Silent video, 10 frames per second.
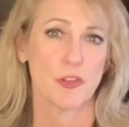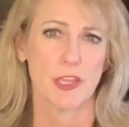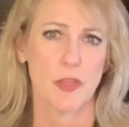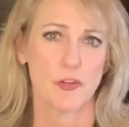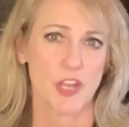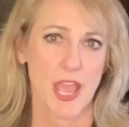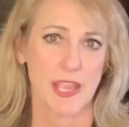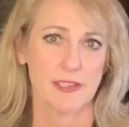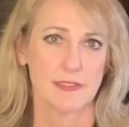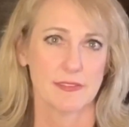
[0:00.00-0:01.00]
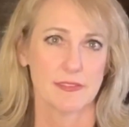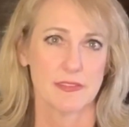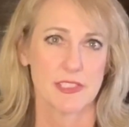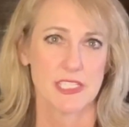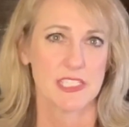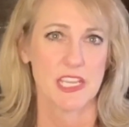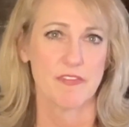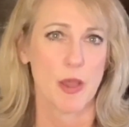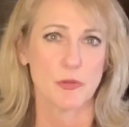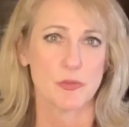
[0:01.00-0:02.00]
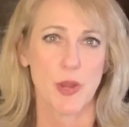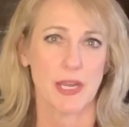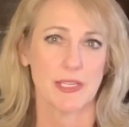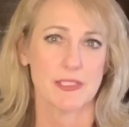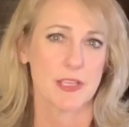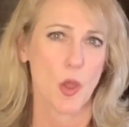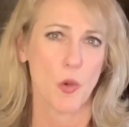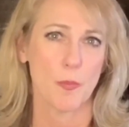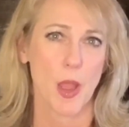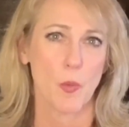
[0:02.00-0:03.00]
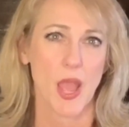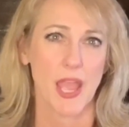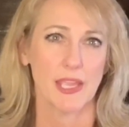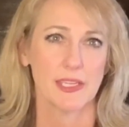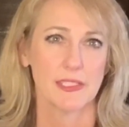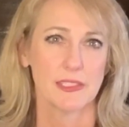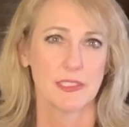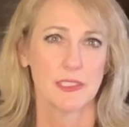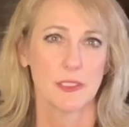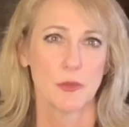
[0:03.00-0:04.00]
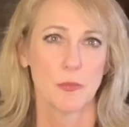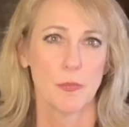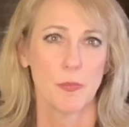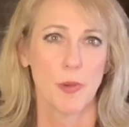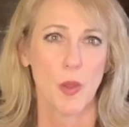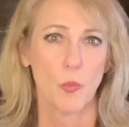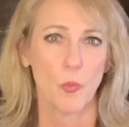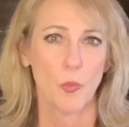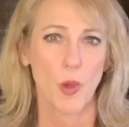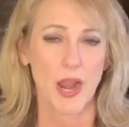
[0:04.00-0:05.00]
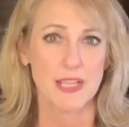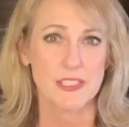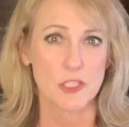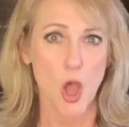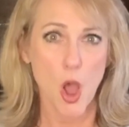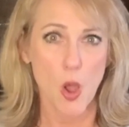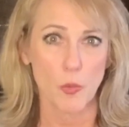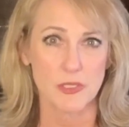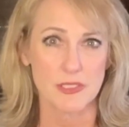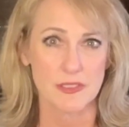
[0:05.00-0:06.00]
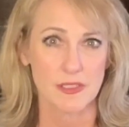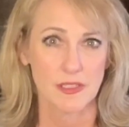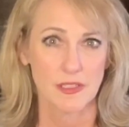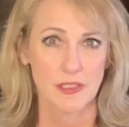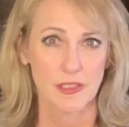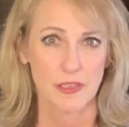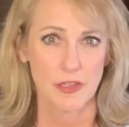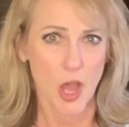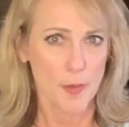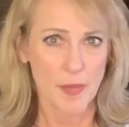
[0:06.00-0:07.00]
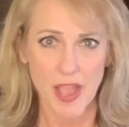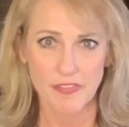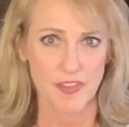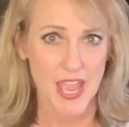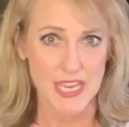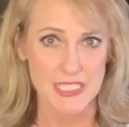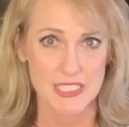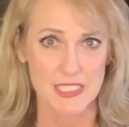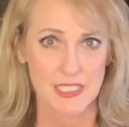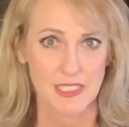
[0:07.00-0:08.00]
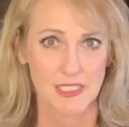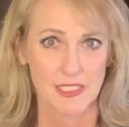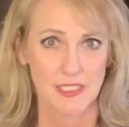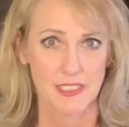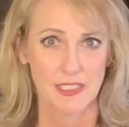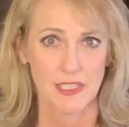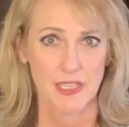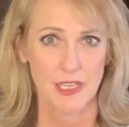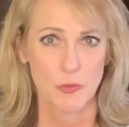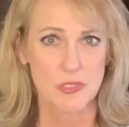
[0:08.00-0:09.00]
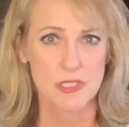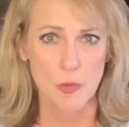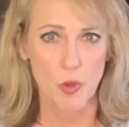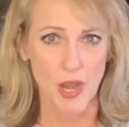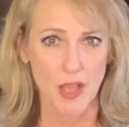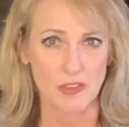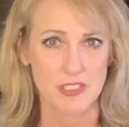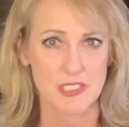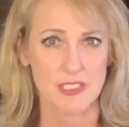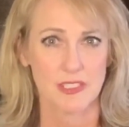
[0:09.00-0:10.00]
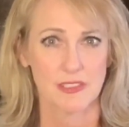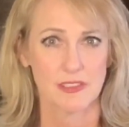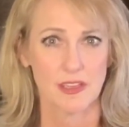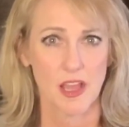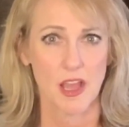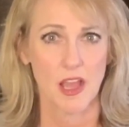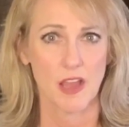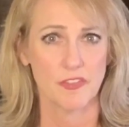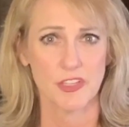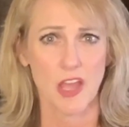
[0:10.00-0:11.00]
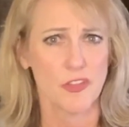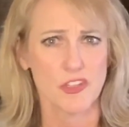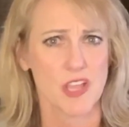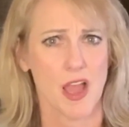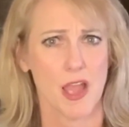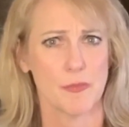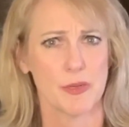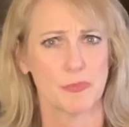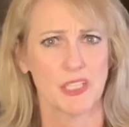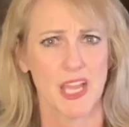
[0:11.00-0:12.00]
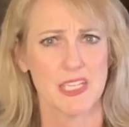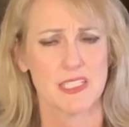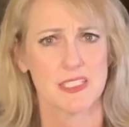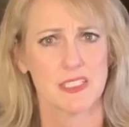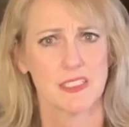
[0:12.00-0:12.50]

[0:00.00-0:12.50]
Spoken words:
the other day to see if I was ready to go on my way. But what I saw was not my face. It was someone else, of another time and place.